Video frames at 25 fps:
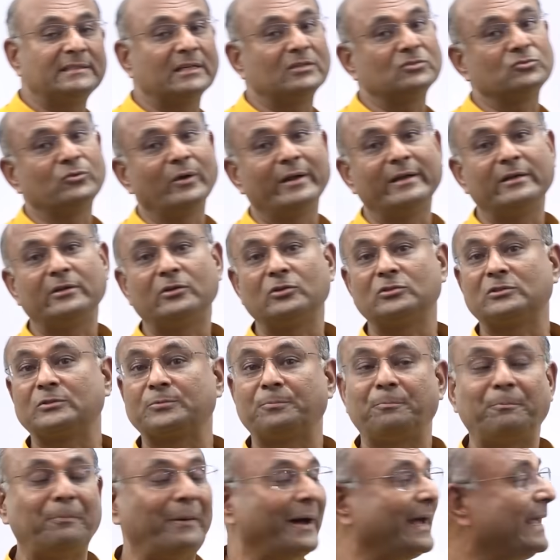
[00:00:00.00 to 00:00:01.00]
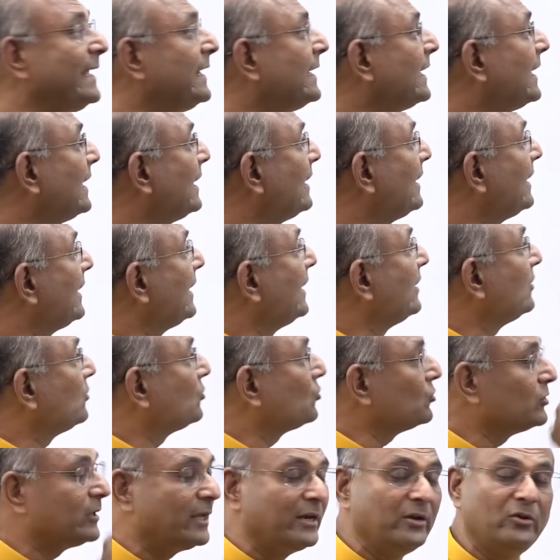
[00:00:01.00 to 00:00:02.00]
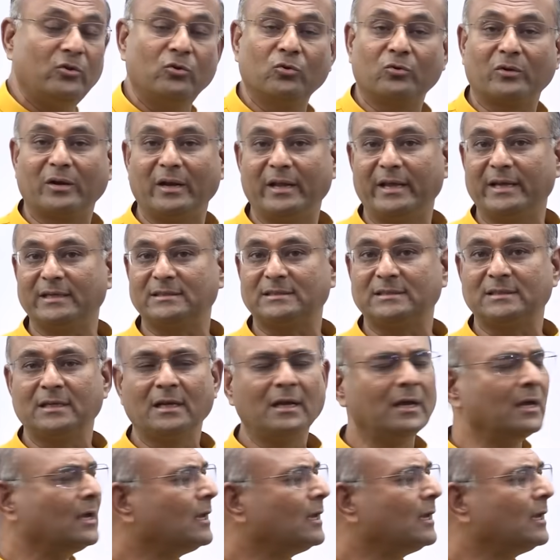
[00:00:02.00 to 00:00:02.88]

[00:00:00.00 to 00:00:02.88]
it is going to spiral into the nucleus,